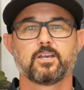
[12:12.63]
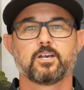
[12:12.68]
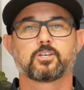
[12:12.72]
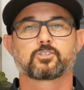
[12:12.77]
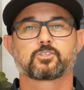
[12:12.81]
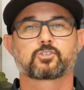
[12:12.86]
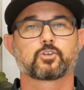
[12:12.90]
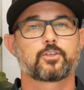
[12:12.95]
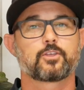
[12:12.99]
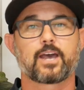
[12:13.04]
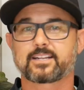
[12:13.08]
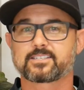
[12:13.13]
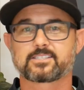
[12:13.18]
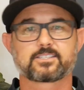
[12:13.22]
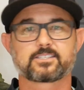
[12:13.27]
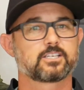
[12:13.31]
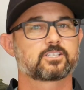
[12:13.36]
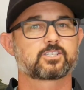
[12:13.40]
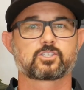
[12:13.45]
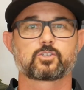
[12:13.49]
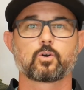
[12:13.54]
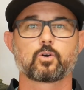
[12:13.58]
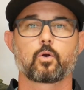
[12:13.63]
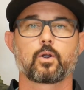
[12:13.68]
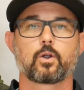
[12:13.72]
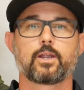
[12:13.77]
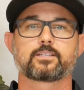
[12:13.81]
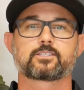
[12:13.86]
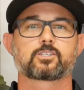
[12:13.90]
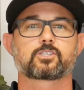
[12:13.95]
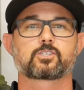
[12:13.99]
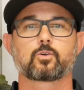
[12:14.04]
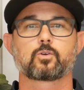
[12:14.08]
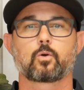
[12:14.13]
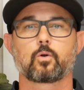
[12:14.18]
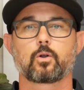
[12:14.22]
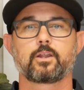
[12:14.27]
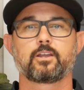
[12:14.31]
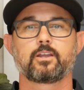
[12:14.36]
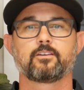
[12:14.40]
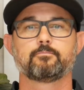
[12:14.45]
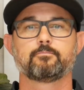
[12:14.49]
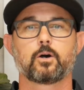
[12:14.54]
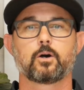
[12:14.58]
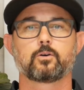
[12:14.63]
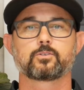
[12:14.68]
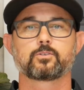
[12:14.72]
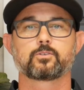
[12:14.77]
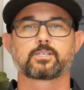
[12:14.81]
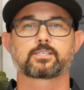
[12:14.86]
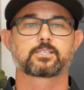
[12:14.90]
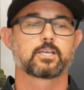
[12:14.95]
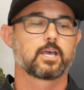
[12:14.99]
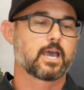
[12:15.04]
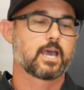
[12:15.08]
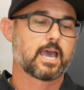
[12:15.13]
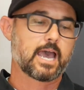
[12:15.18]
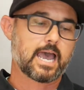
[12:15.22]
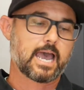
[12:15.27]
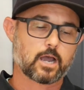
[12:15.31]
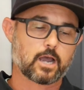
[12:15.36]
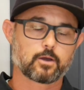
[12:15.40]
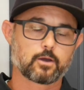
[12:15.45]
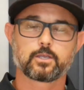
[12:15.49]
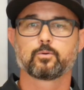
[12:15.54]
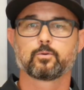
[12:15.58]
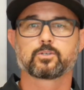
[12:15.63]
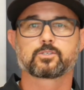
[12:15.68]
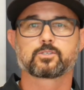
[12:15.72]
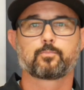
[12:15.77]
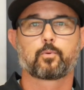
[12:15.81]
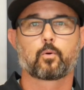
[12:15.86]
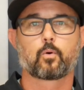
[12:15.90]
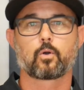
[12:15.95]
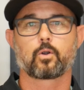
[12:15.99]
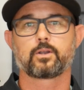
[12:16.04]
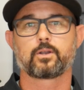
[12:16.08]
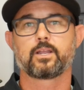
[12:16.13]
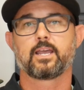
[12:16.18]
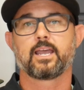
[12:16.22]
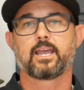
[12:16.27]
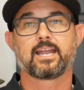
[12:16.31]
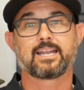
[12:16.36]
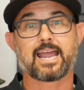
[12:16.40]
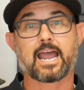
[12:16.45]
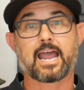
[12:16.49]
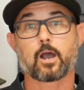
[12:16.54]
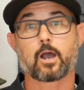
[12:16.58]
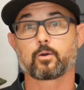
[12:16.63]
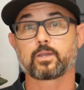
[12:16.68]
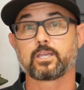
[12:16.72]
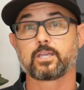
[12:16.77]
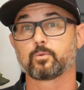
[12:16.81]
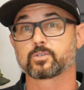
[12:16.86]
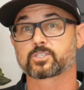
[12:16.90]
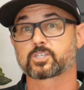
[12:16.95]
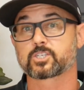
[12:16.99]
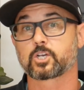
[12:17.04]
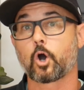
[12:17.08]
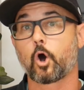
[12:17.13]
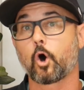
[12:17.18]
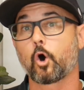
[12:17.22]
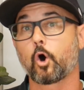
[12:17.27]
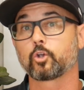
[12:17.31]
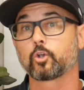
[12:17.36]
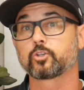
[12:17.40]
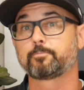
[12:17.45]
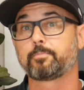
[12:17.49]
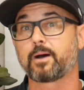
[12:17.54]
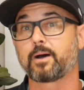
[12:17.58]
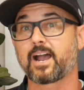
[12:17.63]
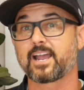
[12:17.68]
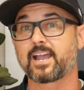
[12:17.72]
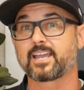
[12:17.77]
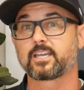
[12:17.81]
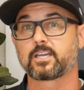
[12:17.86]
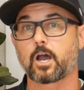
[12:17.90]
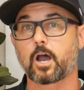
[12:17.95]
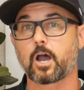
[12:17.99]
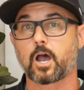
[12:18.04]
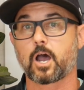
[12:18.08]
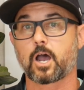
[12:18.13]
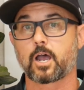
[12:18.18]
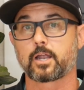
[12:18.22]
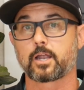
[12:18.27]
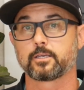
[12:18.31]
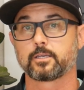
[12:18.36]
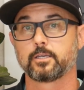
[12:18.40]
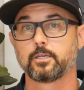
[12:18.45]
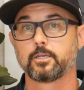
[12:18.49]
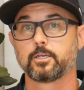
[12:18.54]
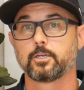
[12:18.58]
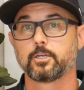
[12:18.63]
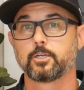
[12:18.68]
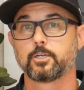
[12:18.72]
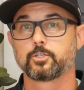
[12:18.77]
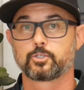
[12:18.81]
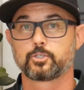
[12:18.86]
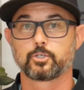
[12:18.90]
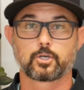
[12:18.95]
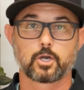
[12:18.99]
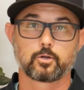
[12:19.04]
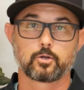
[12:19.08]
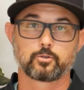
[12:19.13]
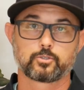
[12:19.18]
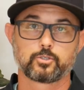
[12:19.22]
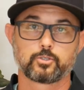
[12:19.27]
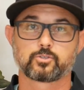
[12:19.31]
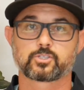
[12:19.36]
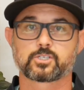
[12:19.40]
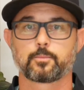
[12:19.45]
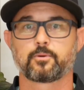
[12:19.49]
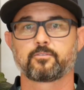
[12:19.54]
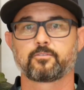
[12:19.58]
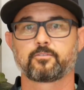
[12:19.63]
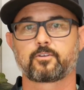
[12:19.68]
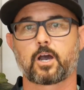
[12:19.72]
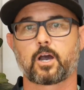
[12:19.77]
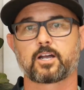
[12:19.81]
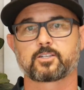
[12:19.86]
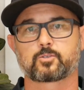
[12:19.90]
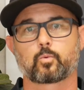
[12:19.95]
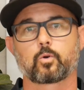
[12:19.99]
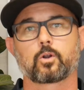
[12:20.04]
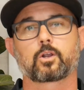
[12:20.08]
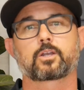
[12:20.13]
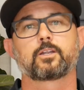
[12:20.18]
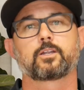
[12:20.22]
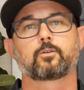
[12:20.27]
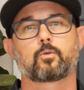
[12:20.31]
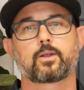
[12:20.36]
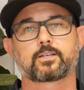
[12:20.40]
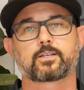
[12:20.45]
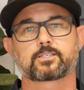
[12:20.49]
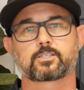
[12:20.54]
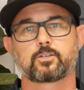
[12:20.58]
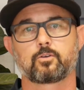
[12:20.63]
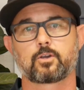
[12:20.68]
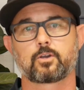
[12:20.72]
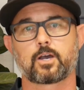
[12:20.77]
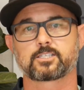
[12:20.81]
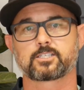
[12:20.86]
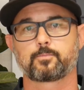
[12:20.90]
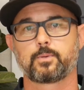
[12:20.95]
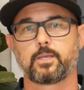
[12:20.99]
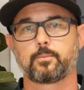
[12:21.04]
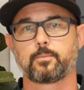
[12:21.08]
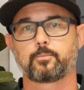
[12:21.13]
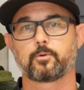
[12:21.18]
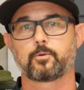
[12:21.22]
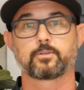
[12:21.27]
So that's this story. It's a story of Moses, how he was born, and how he was called by God to go do some of God's work and rescue God's people.